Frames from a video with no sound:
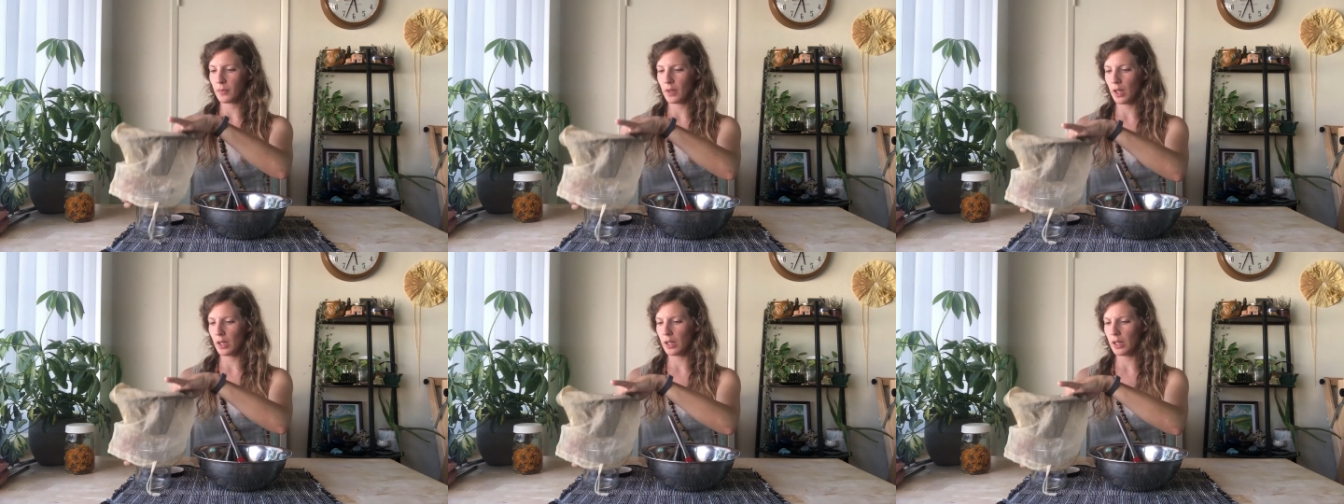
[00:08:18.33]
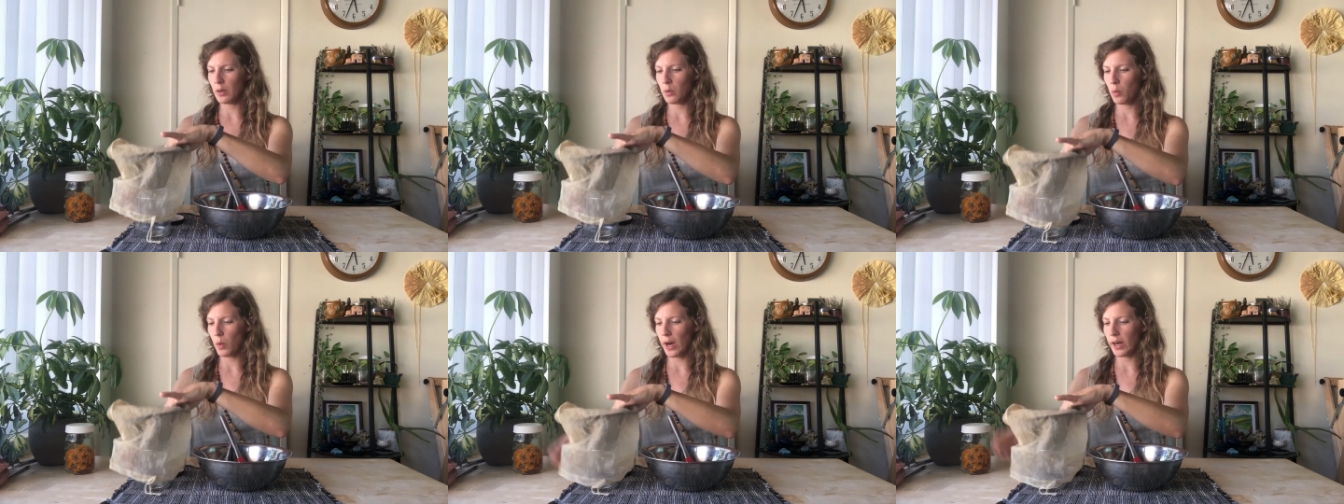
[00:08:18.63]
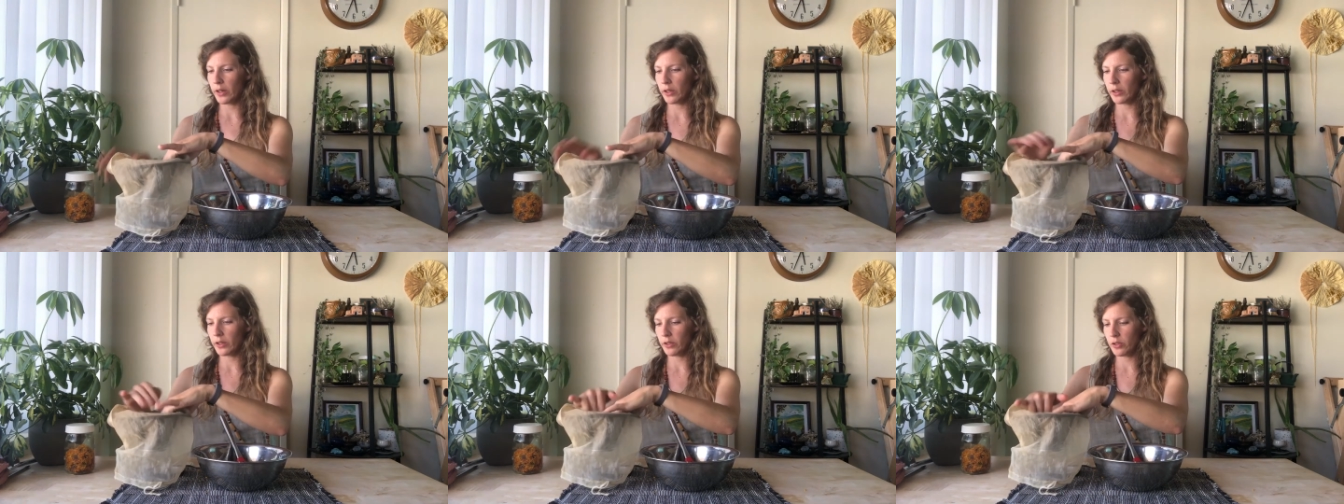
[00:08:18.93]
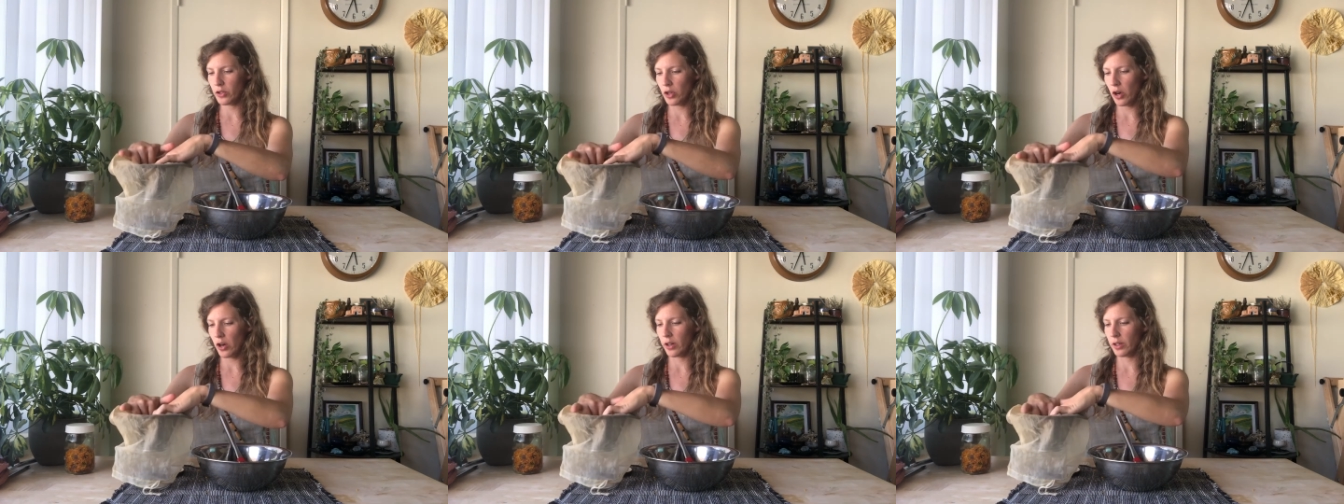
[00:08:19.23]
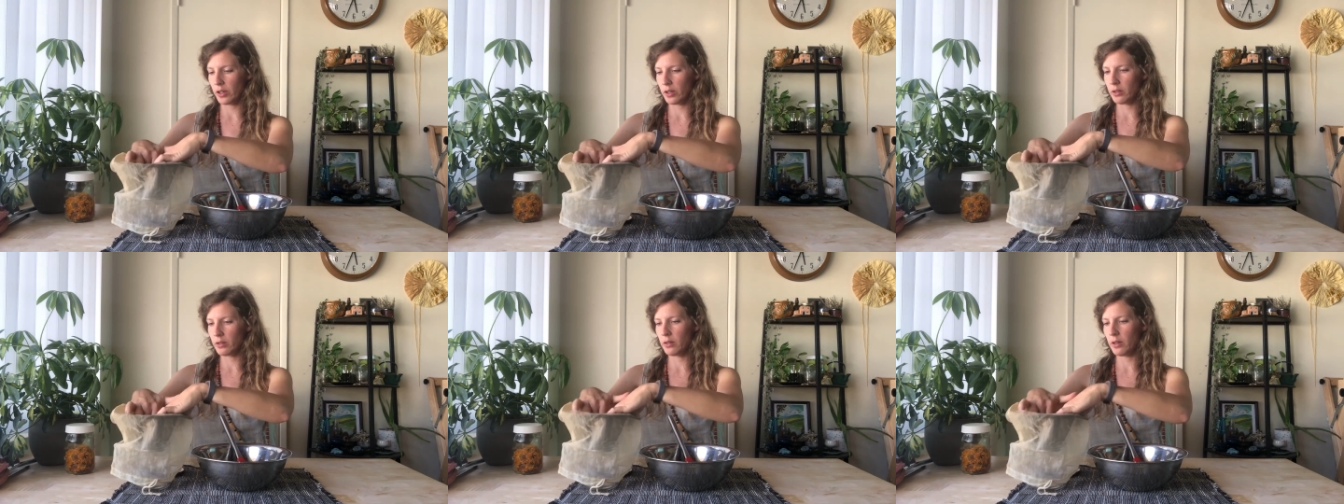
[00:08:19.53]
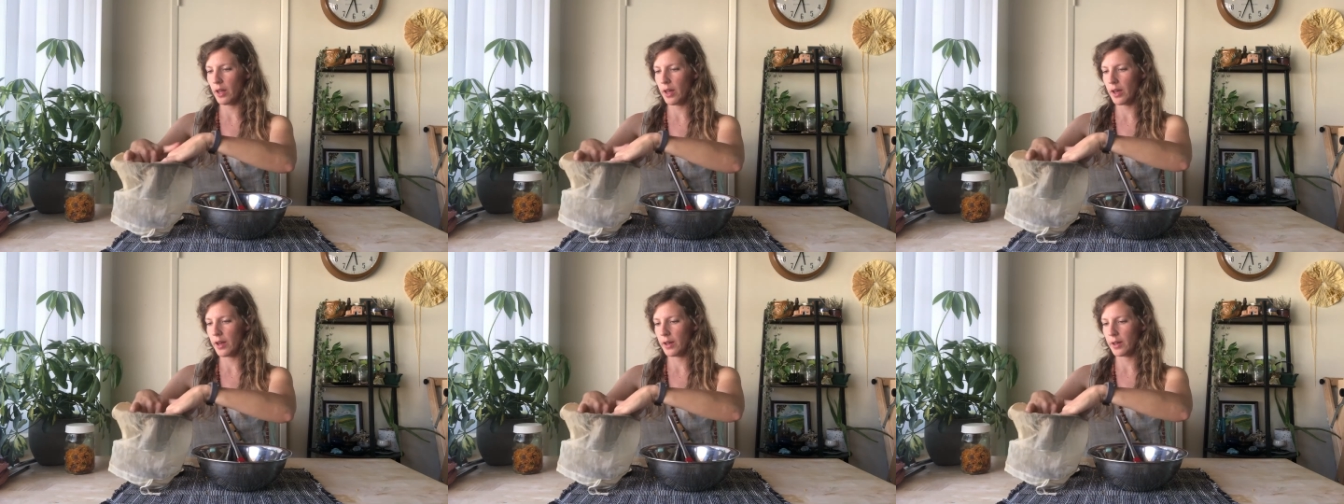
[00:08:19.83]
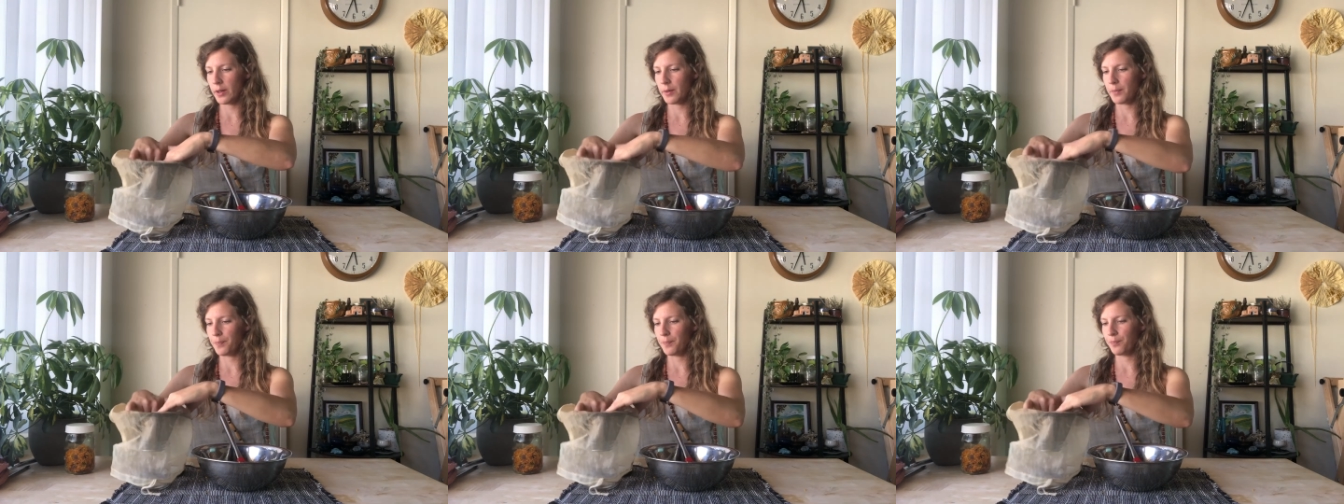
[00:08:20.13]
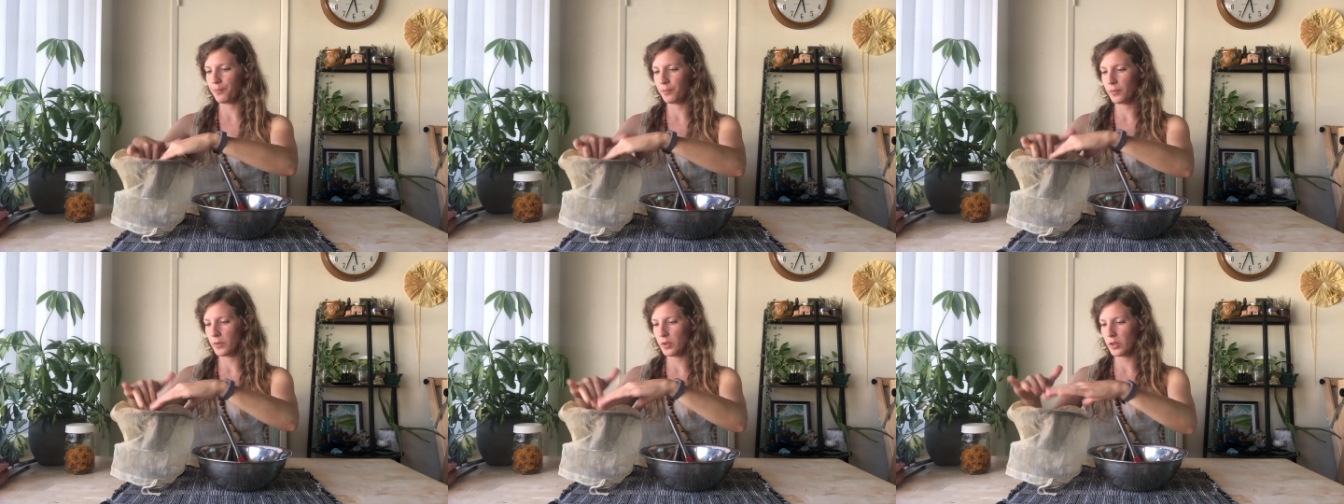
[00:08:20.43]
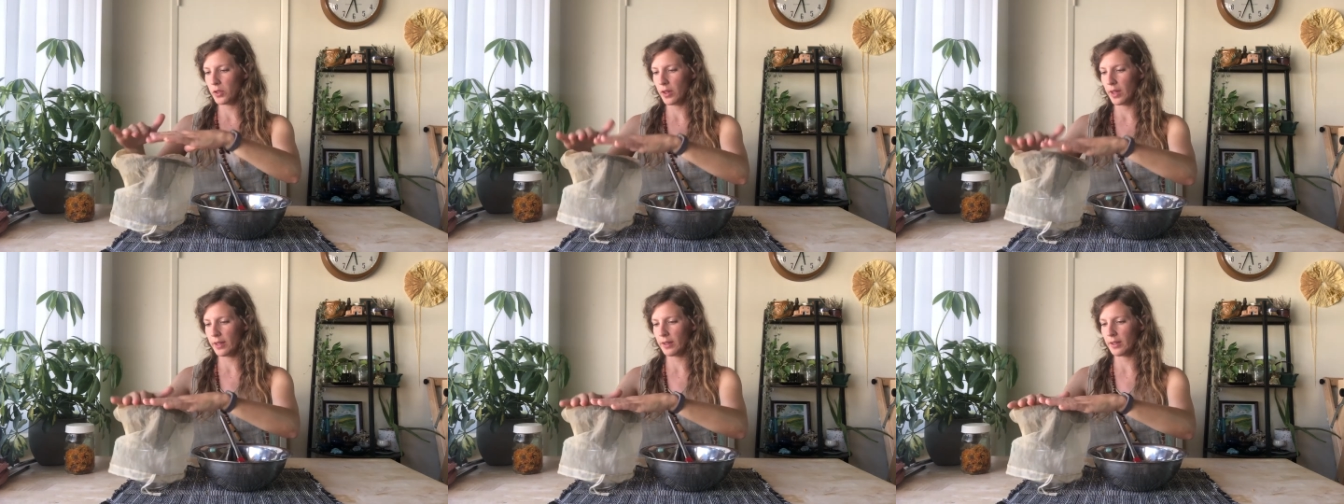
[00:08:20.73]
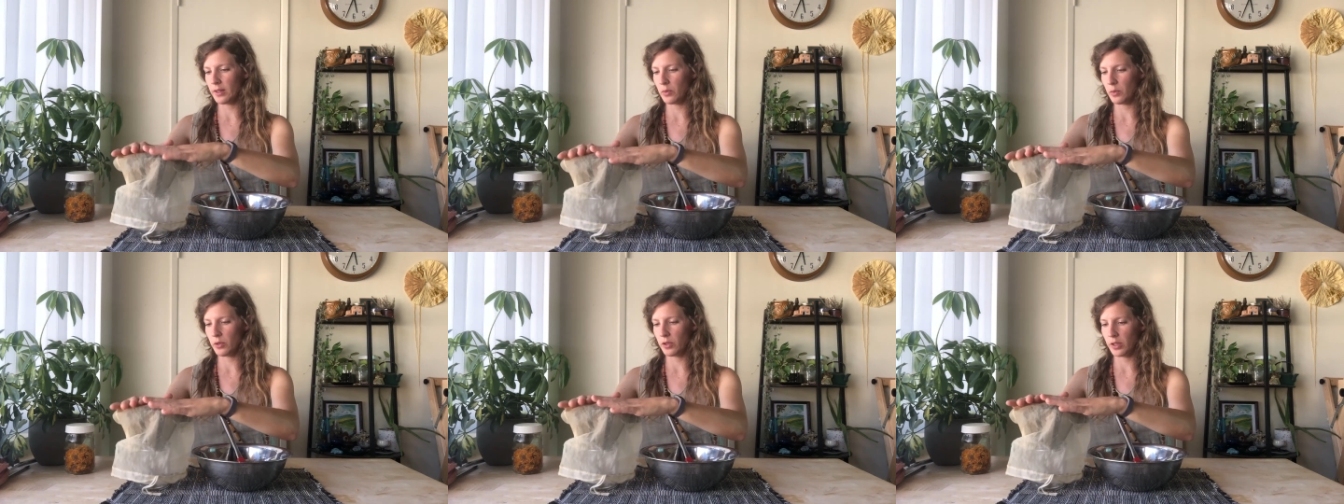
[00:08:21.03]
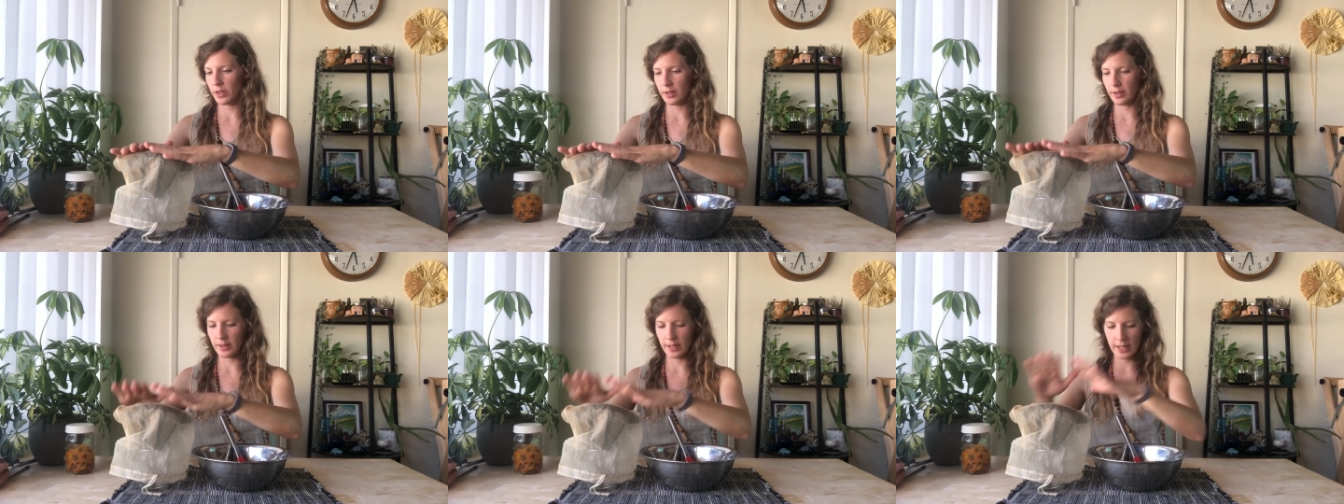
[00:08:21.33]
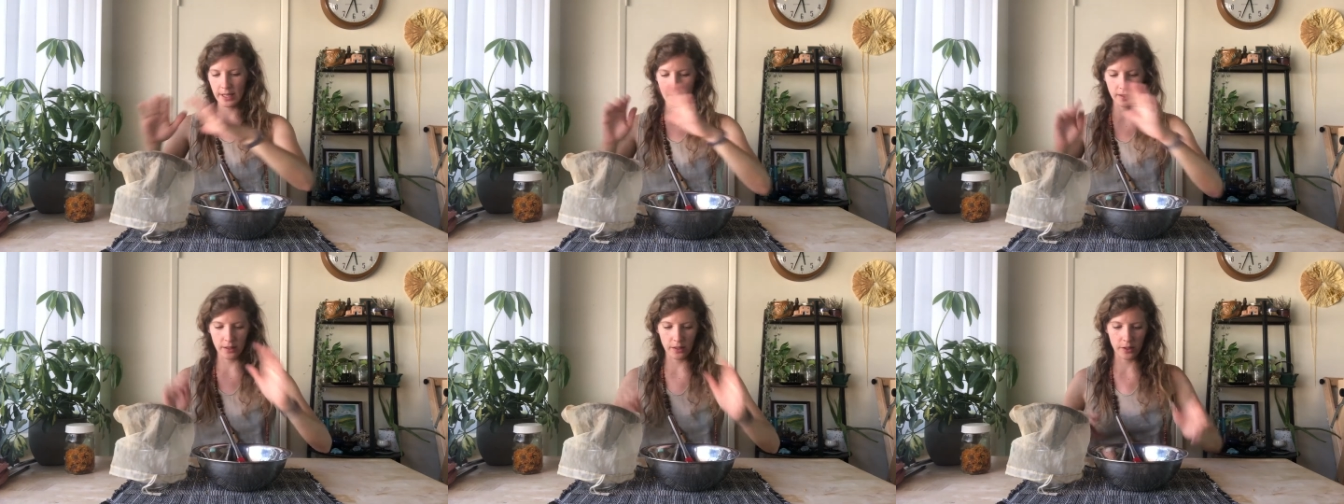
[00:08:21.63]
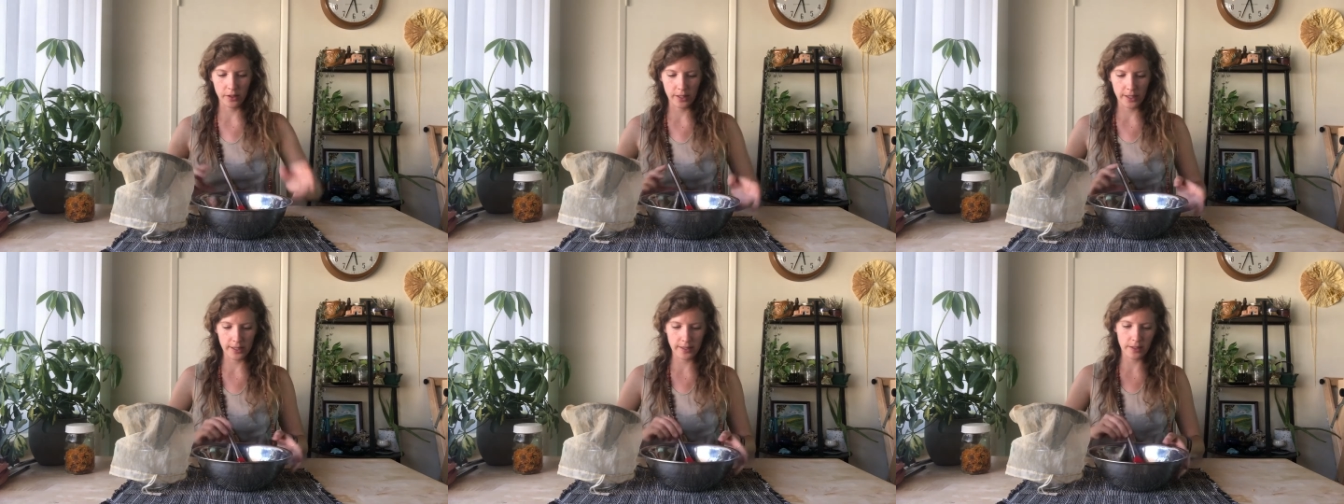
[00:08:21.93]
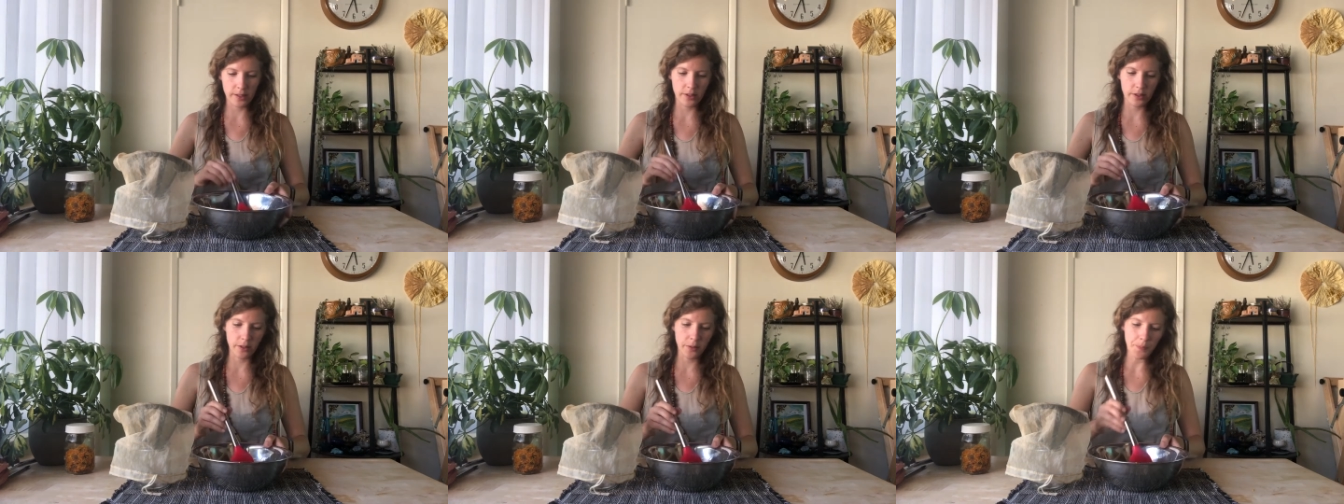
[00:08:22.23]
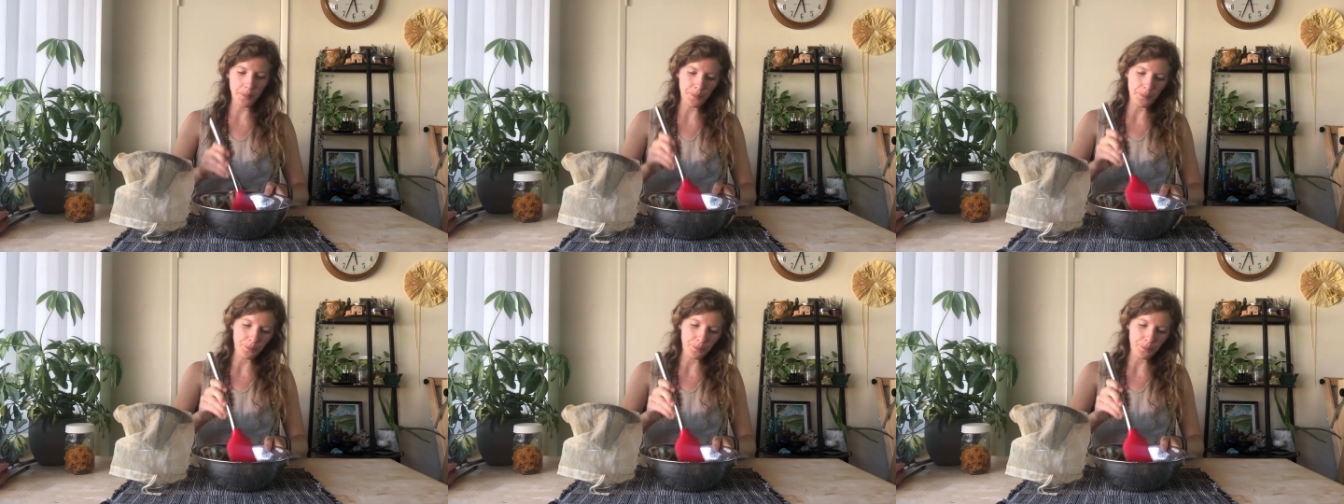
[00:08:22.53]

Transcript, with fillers: I got a wider jar so that this would just stay in there easier.